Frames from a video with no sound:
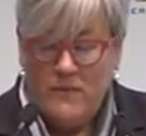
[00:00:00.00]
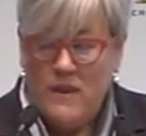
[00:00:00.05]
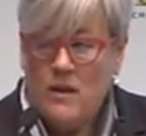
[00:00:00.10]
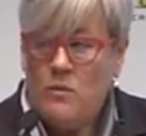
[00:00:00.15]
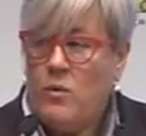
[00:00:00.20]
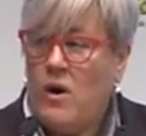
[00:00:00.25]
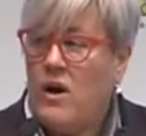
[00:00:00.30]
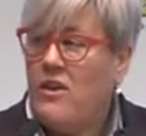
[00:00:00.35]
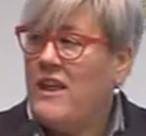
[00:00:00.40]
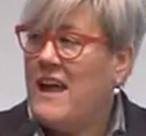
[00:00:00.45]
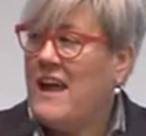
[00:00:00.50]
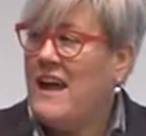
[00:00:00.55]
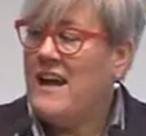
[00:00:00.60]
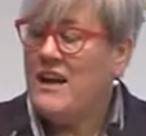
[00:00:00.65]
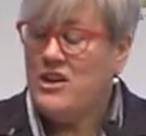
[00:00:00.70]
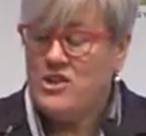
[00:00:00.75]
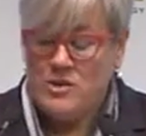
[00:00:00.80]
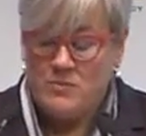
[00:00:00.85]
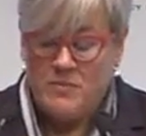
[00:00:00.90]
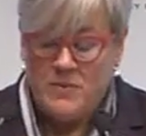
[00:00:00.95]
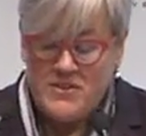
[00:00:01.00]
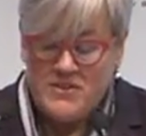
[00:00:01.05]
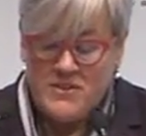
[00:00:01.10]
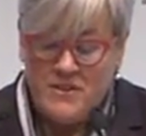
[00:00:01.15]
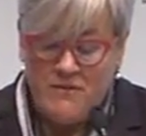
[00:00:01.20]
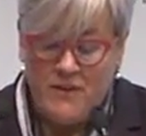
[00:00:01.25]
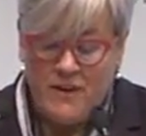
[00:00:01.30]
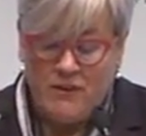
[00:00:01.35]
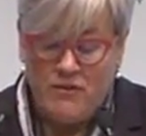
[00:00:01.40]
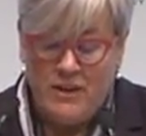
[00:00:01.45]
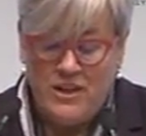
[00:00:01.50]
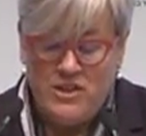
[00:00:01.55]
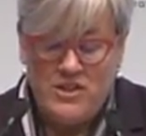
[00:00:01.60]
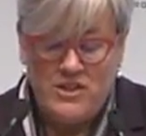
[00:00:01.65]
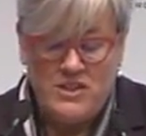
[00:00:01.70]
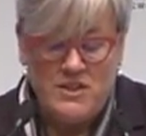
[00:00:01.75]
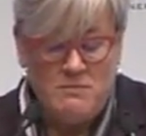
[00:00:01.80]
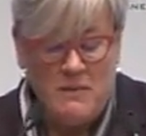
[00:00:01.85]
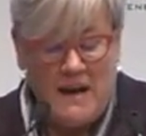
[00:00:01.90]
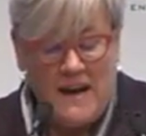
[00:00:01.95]
While the Asia-Pacific region
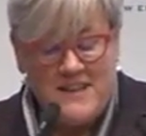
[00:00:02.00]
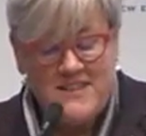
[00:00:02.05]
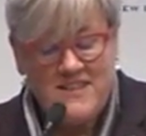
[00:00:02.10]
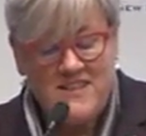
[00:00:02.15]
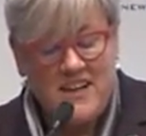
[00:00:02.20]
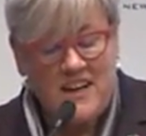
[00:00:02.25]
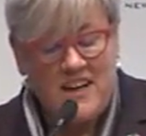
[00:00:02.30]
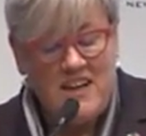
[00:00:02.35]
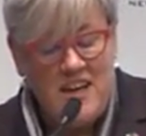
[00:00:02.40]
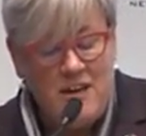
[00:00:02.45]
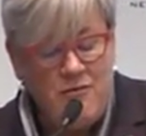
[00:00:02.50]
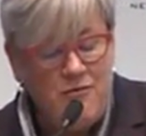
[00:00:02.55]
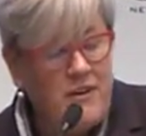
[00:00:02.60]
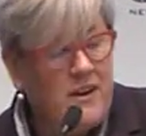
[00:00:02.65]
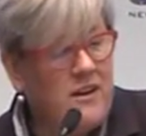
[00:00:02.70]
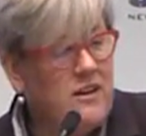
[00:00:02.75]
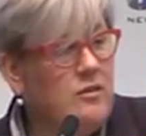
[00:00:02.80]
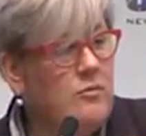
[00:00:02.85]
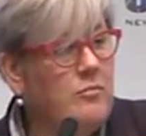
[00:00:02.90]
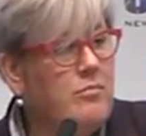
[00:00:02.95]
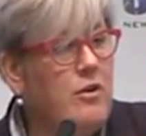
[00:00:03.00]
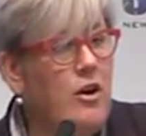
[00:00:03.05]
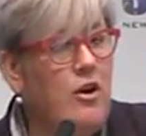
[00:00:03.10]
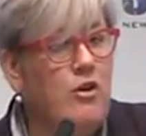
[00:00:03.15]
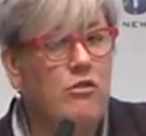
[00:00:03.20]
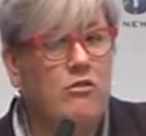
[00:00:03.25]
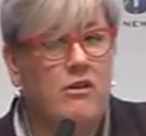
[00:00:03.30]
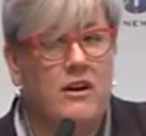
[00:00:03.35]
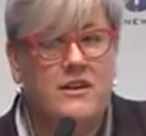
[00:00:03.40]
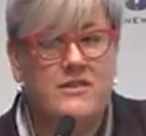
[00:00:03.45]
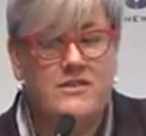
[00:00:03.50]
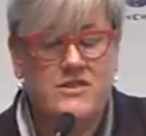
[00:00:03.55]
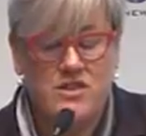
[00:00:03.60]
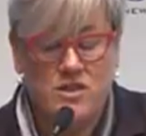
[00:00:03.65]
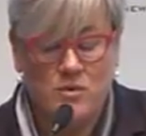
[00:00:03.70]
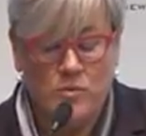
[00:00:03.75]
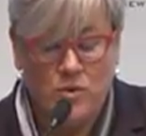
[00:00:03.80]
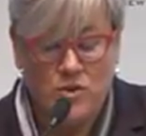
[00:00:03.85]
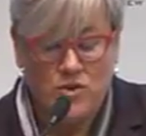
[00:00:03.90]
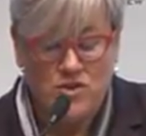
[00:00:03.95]
has made significant progress
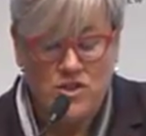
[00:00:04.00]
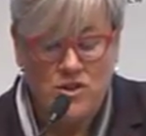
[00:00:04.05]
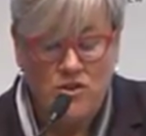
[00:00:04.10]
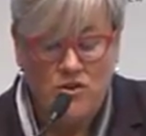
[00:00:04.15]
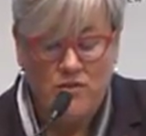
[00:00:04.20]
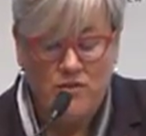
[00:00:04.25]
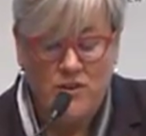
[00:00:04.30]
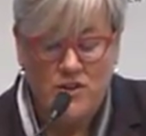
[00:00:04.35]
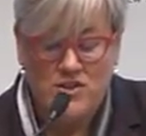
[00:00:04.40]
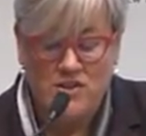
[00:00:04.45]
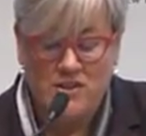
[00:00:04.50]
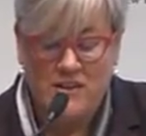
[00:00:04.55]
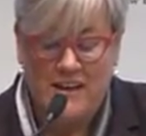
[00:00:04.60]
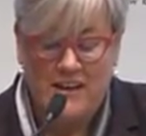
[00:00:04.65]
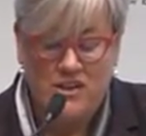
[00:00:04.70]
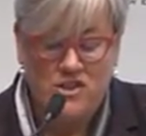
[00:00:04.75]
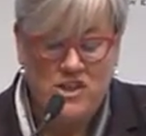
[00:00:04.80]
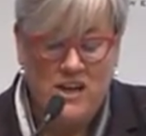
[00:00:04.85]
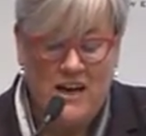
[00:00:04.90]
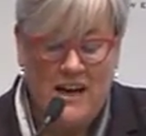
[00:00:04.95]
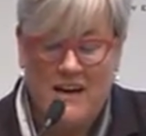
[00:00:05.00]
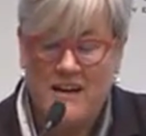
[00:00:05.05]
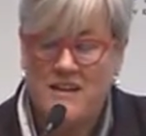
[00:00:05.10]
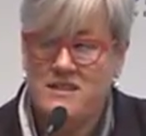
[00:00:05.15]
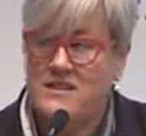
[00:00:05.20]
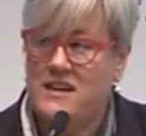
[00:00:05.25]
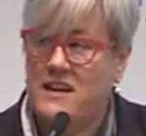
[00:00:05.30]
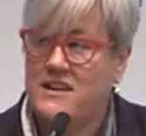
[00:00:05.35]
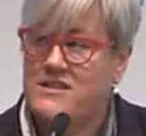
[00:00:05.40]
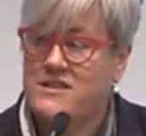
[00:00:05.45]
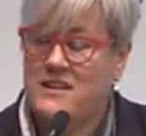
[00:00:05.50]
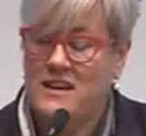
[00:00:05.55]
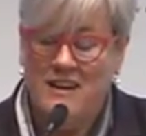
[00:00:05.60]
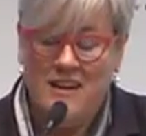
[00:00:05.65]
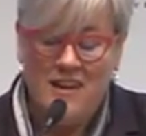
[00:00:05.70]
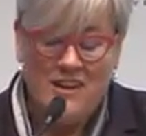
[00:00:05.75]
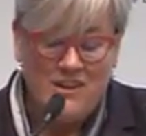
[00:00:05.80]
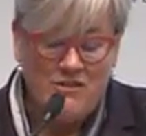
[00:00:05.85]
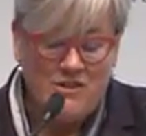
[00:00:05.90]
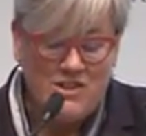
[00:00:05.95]
towards universal energy access,
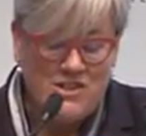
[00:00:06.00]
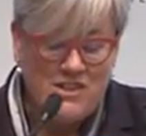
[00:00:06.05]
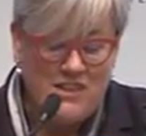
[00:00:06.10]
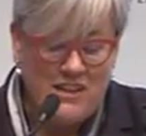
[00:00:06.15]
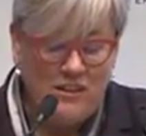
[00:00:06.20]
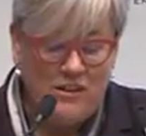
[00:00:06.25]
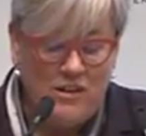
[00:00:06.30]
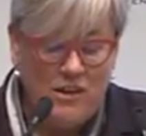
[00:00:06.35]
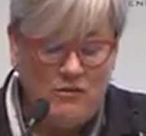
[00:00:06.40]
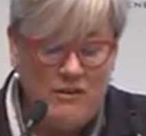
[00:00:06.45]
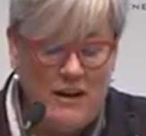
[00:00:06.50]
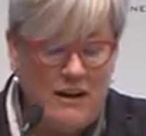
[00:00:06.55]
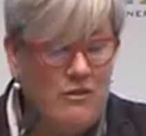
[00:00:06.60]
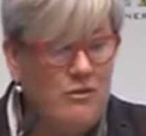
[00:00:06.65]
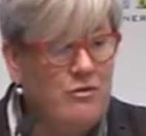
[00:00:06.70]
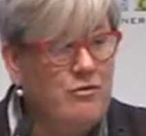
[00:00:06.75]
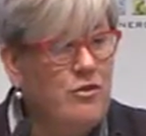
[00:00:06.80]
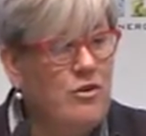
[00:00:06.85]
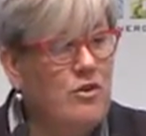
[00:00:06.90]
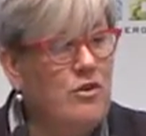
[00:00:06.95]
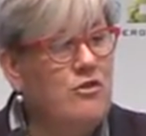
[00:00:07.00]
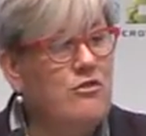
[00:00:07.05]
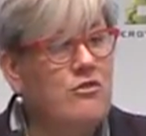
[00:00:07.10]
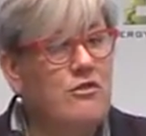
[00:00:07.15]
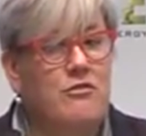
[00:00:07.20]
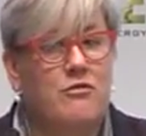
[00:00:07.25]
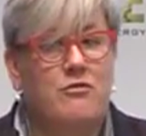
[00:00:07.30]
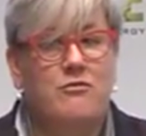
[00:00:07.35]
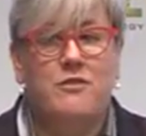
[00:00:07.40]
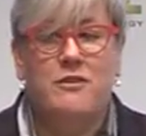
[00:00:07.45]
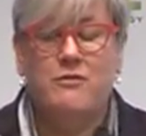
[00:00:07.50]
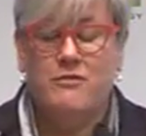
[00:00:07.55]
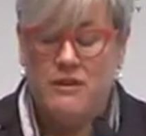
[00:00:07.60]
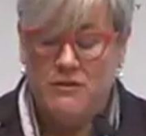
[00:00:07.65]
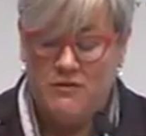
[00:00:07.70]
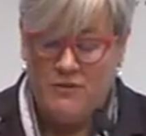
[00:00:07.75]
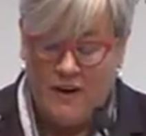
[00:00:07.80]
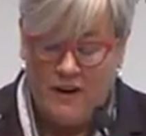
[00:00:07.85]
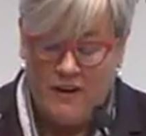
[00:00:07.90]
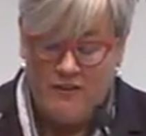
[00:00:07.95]
there are still around
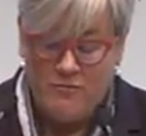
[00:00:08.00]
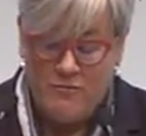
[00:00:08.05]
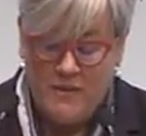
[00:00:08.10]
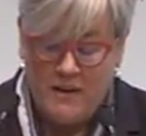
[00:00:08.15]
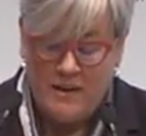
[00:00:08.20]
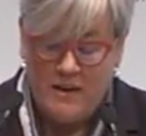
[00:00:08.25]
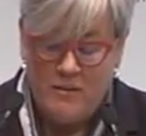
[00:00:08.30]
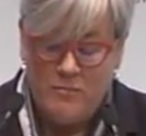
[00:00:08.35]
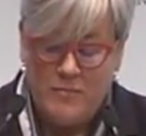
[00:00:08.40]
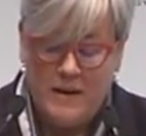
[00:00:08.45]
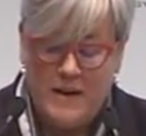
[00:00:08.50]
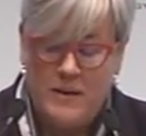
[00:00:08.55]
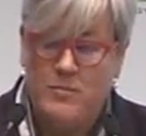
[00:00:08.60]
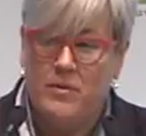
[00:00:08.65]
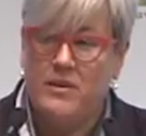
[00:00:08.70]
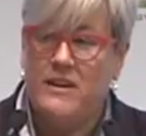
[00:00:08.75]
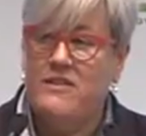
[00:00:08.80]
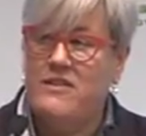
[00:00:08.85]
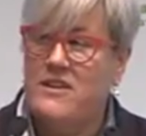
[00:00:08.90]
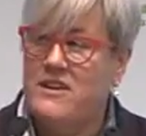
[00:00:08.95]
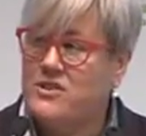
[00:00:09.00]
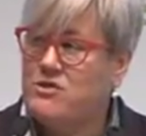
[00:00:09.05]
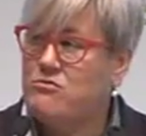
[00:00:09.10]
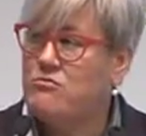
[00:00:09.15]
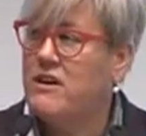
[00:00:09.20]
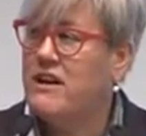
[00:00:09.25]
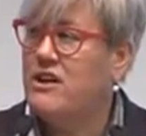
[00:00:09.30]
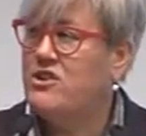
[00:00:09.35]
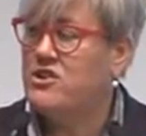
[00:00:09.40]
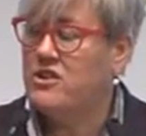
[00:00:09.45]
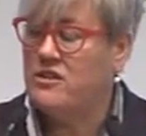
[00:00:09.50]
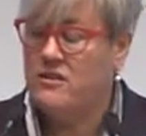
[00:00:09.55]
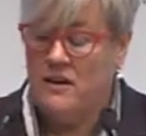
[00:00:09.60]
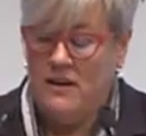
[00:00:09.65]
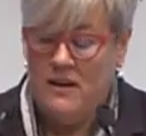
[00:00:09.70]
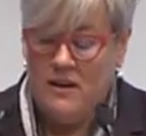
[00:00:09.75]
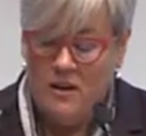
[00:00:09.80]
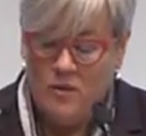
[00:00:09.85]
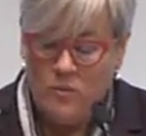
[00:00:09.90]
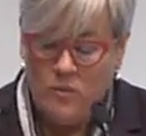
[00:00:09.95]
455 million people in this region
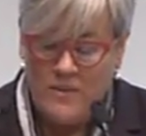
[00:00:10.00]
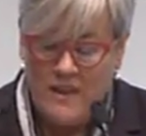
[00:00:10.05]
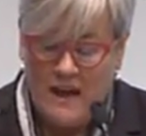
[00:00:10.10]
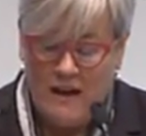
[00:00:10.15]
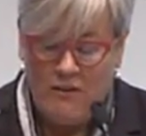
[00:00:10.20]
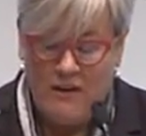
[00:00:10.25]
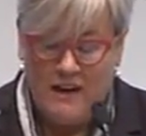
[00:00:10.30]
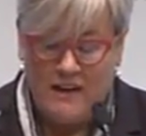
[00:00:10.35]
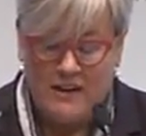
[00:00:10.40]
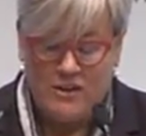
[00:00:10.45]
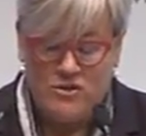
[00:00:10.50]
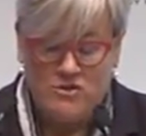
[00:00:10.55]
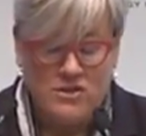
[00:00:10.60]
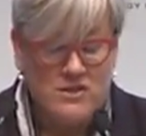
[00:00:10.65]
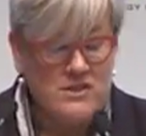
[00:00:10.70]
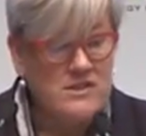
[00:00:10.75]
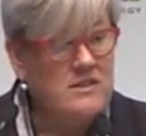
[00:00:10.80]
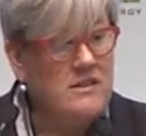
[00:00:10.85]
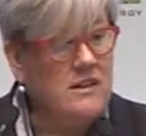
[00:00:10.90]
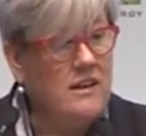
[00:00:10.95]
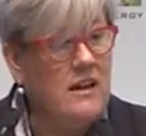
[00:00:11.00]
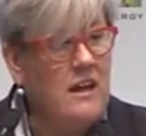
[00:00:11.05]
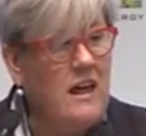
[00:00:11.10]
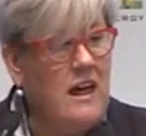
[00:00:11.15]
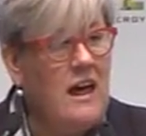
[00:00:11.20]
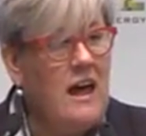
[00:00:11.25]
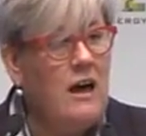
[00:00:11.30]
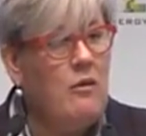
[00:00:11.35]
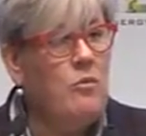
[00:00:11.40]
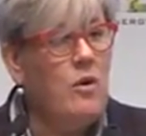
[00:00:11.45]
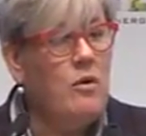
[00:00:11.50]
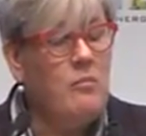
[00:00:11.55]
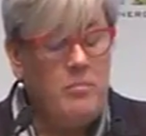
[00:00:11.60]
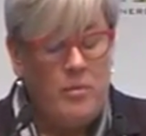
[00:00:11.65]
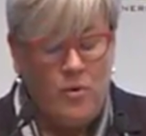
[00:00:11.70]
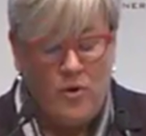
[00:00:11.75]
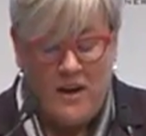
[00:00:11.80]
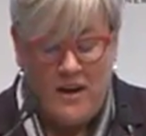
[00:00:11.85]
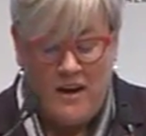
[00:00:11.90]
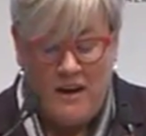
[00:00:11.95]
without electricity and
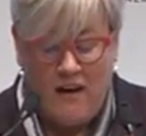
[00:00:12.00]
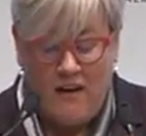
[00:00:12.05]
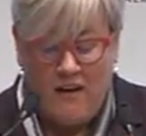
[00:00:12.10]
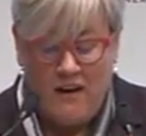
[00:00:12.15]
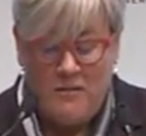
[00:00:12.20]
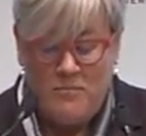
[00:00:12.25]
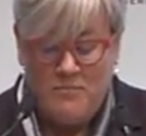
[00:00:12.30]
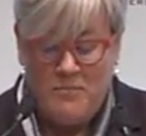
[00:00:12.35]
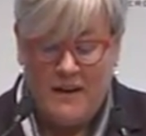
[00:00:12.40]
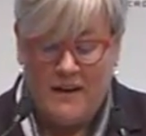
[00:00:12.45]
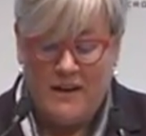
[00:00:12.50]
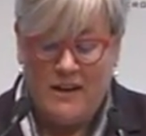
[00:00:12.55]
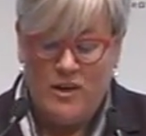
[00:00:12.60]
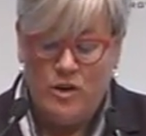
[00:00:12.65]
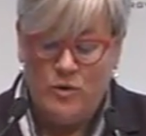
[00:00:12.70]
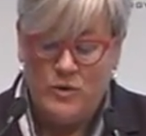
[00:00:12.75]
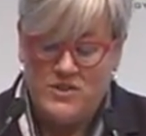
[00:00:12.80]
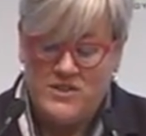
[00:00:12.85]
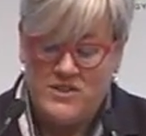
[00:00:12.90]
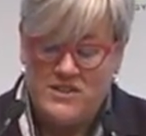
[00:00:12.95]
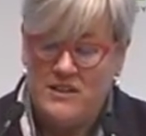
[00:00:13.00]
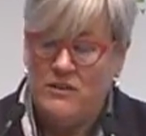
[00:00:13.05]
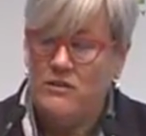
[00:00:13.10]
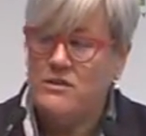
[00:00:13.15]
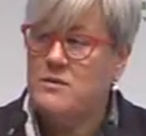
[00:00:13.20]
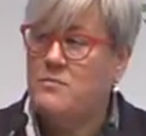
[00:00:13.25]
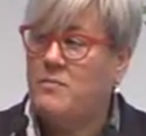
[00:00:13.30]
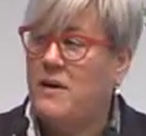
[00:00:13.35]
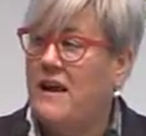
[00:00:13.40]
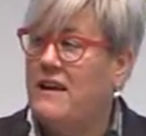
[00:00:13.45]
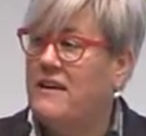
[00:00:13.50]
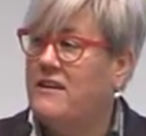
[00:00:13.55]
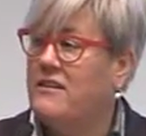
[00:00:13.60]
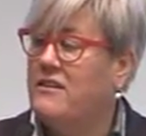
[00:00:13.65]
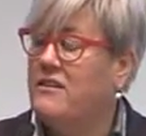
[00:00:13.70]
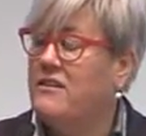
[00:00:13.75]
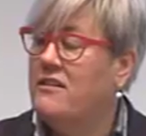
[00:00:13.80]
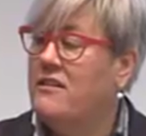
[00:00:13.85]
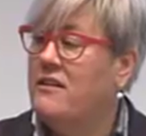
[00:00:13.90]
1.9 billion who are still dependent